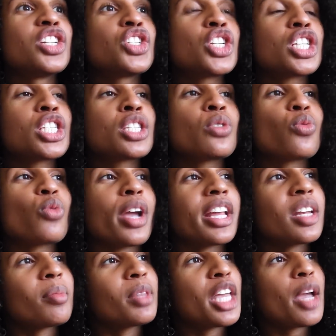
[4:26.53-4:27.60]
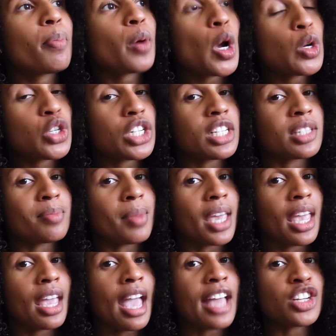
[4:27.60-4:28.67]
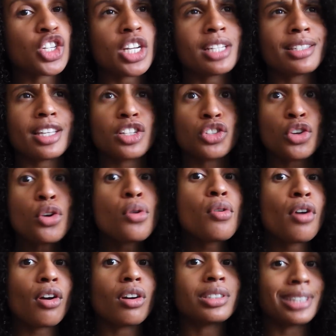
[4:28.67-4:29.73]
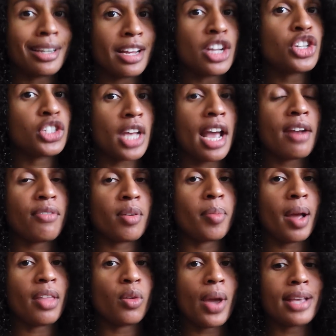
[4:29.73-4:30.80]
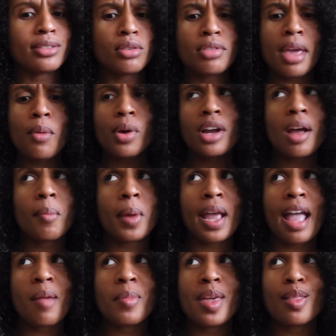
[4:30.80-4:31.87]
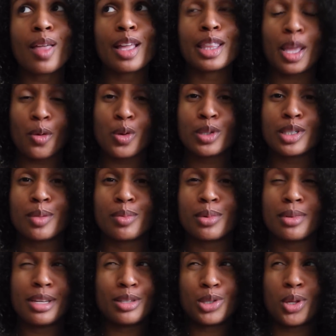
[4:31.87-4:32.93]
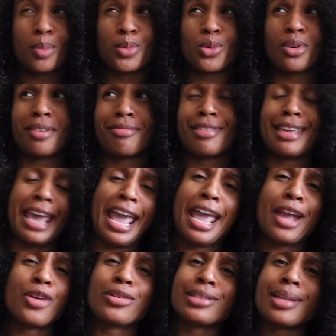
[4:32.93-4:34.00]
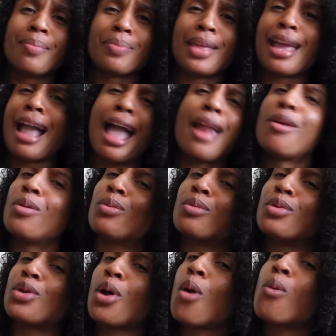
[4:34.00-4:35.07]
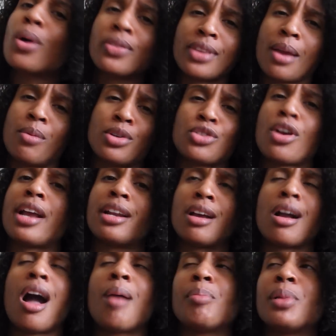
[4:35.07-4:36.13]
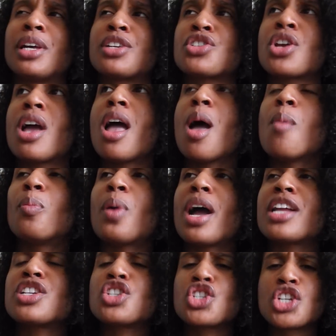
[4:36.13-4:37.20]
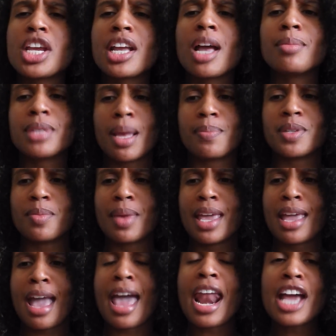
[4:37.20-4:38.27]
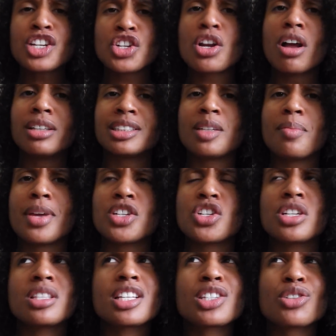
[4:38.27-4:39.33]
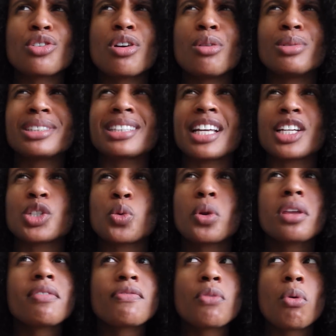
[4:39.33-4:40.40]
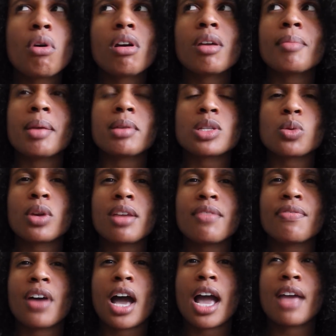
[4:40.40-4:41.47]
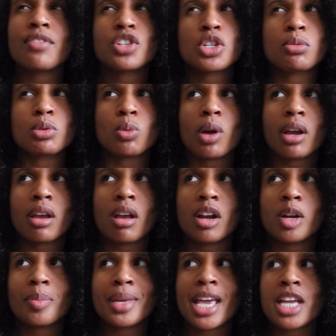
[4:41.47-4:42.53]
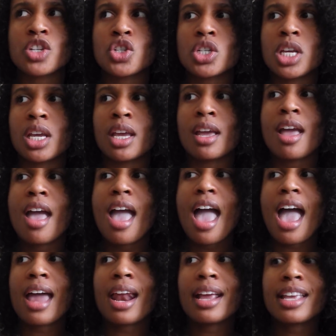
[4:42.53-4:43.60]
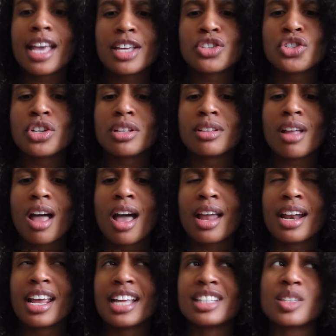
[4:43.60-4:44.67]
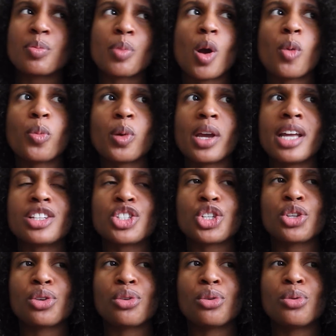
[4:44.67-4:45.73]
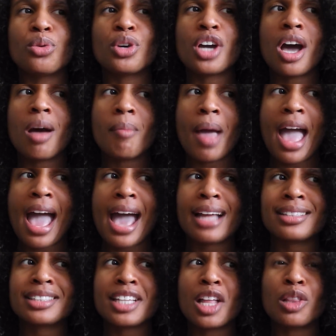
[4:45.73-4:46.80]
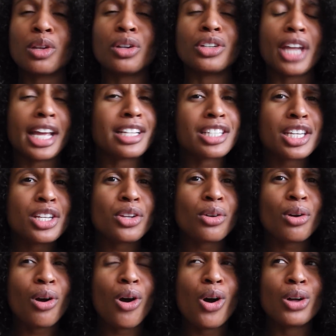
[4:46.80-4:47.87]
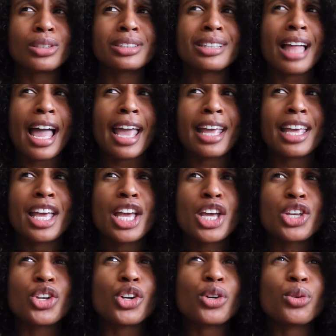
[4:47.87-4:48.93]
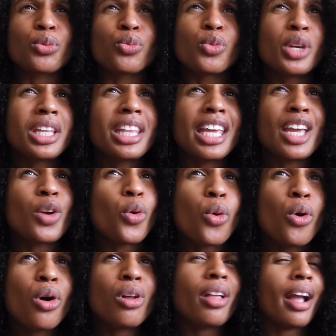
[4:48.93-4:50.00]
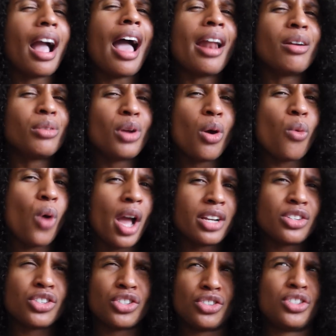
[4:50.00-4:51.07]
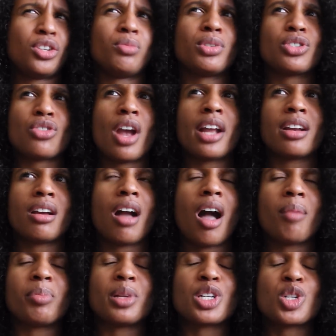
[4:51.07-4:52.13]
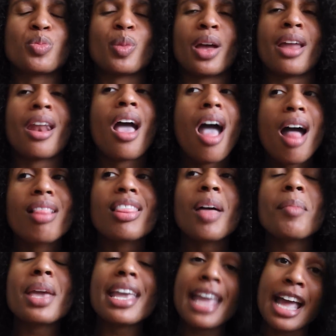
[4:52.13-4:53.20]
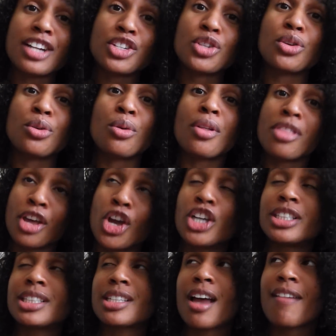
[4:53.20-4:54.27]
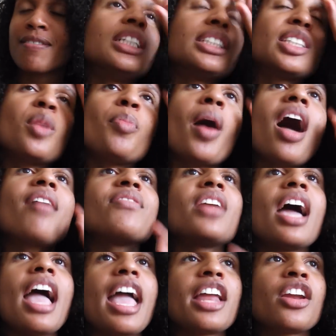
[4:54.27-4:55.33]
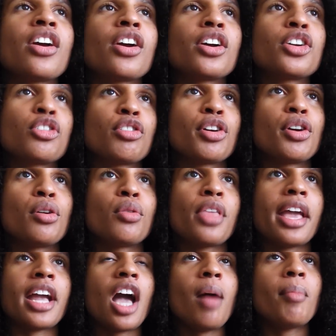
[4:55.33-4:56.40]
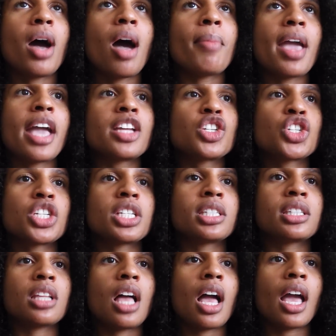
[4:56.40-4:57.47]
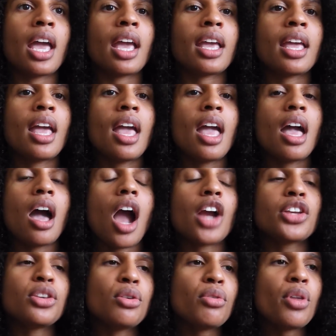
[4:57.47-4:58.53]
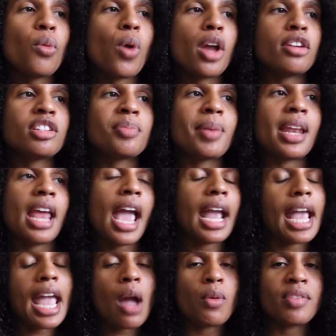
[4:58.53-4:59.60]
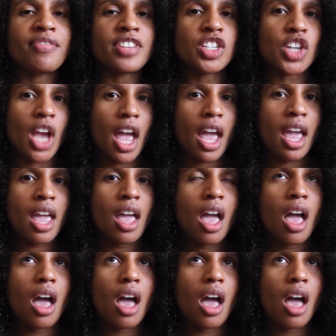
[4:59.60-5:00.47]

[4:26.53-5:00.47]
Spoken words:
just randomly approaches me, and she has like 2 girls on each side of her, by the way, so they were coming at me like they were in some sort of gang or something. I don't know what they were trying to accomplish, but she comes up to me, and I should also mention this girl was like 24, maybe 25, and she was working on her PhD, and I guess she thought it's appropriate to come act a little 19-year-old, like, you're really cool. Like, I don't know what she was trying to accomplish, but let me get to the good stuff. So Bhavna and her crew, they come up, and she's like, "Are you the one who's been hanging out with Vijay?"